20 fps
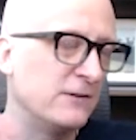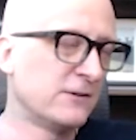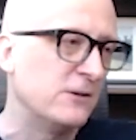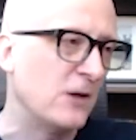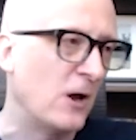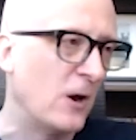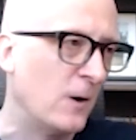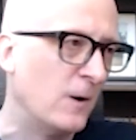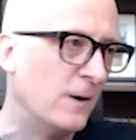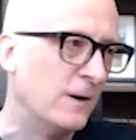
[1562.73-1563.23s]

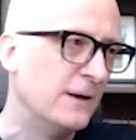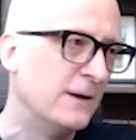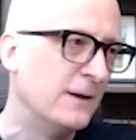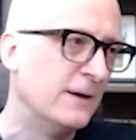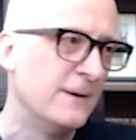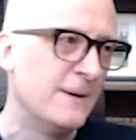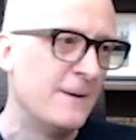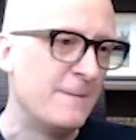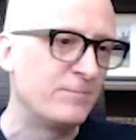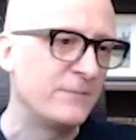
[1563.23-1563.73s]
So
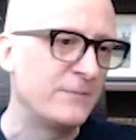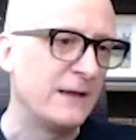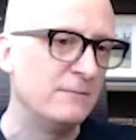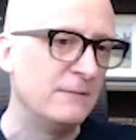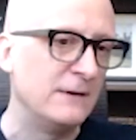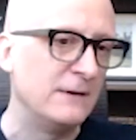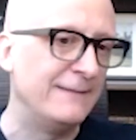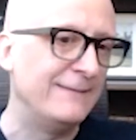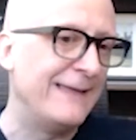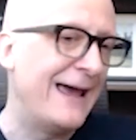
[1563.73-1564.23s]

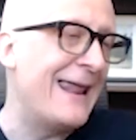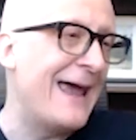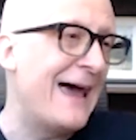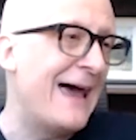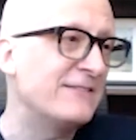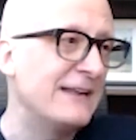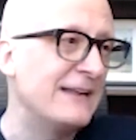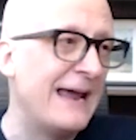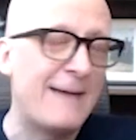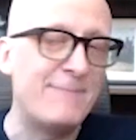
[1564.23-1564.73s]
that
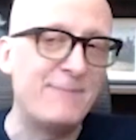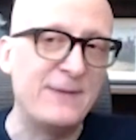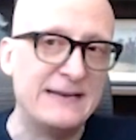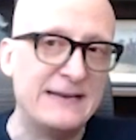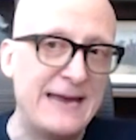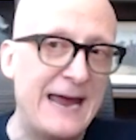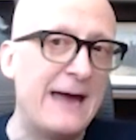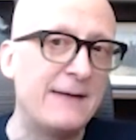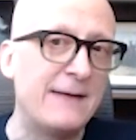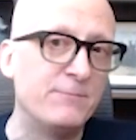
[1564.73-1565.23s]
hasn't happened
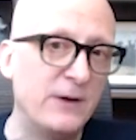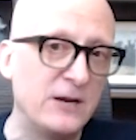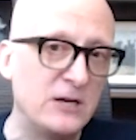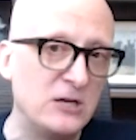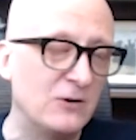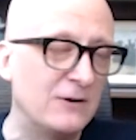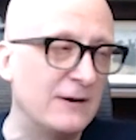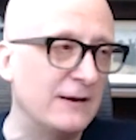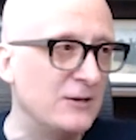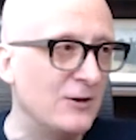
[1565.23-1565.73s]
yet, but
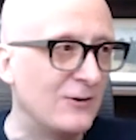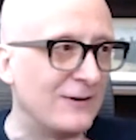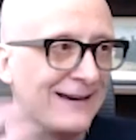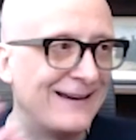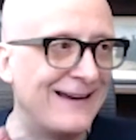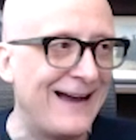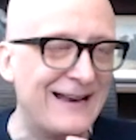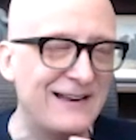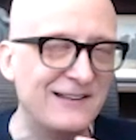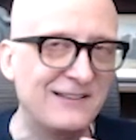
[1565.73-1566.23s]
you can
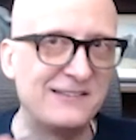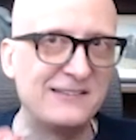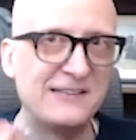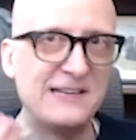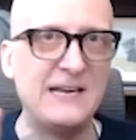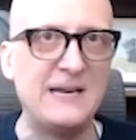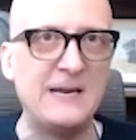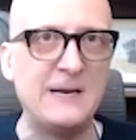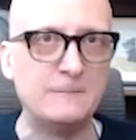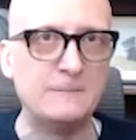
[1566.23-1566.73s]
kind of
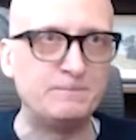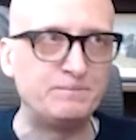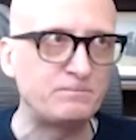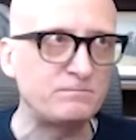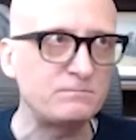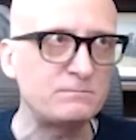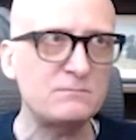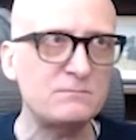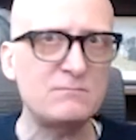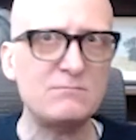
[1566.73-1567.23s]
see
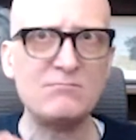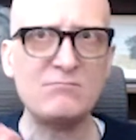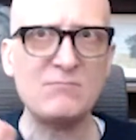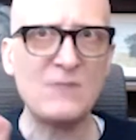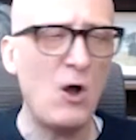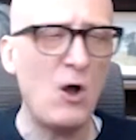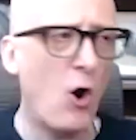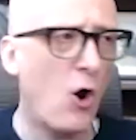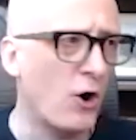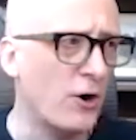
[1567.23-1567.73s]

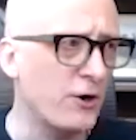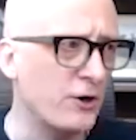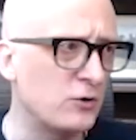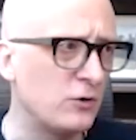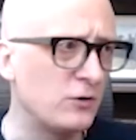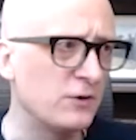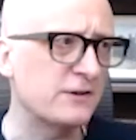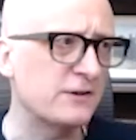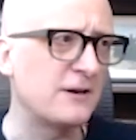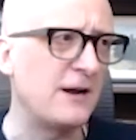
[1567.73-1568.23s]

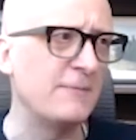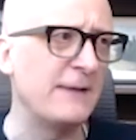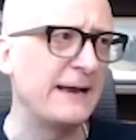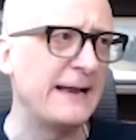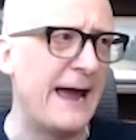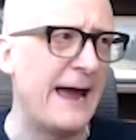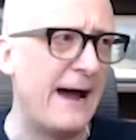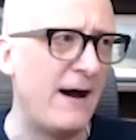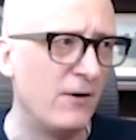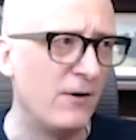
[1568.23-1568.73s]
articles coming
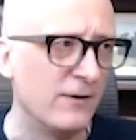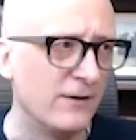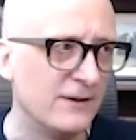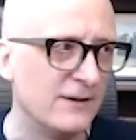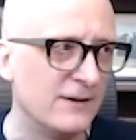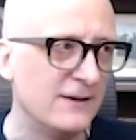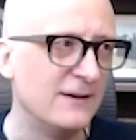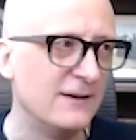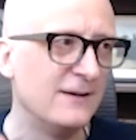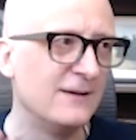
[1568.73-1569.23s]
out
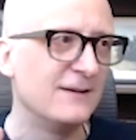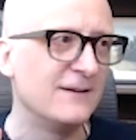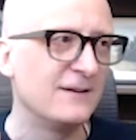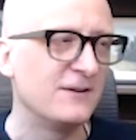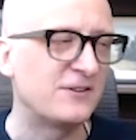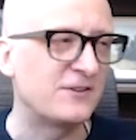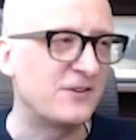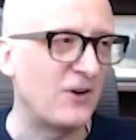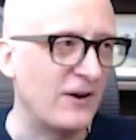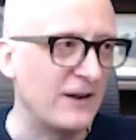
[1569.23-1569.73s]

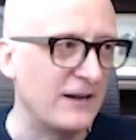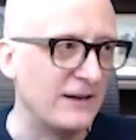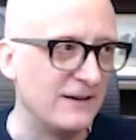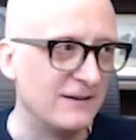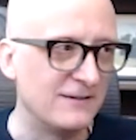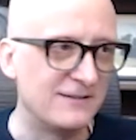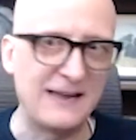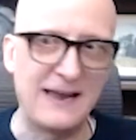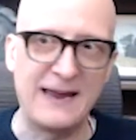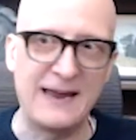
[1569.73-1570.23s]
starting to
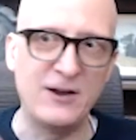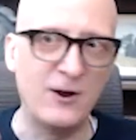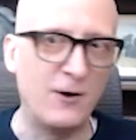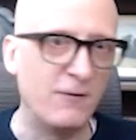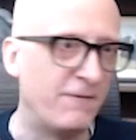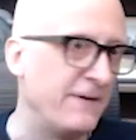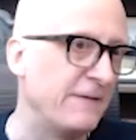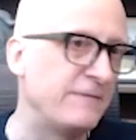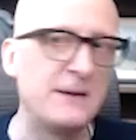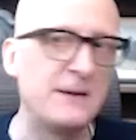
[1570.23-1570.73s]
say,
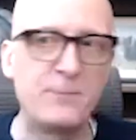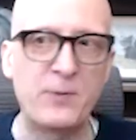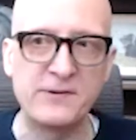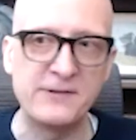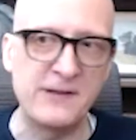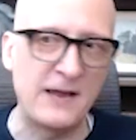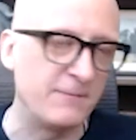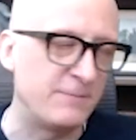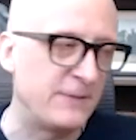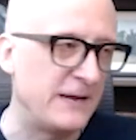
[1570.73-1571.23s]

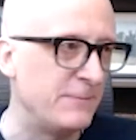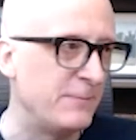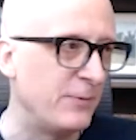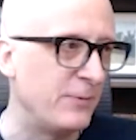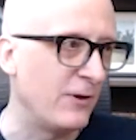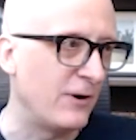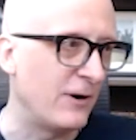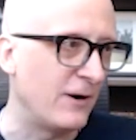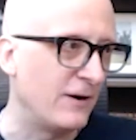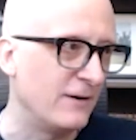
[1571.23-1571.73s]
50% of
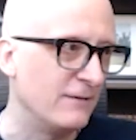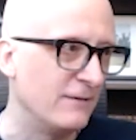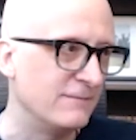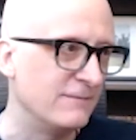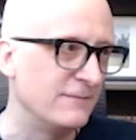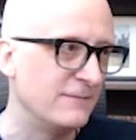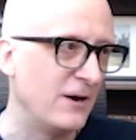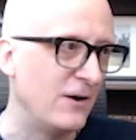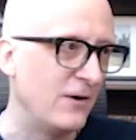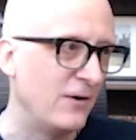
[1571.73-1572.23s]
people
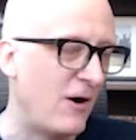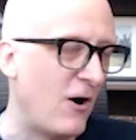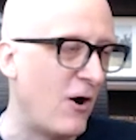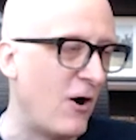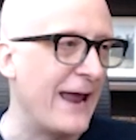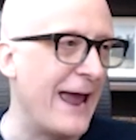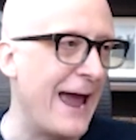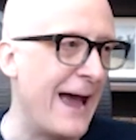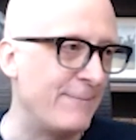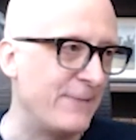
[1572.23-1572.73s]

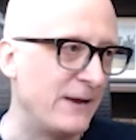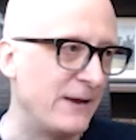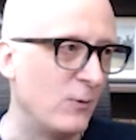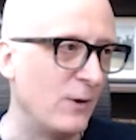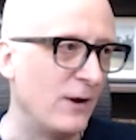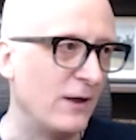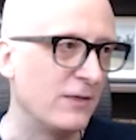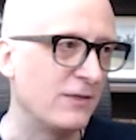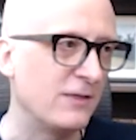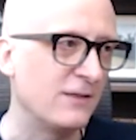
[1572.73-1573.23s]
aren't happy
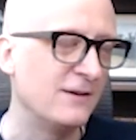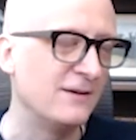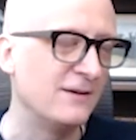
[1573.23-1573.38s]
with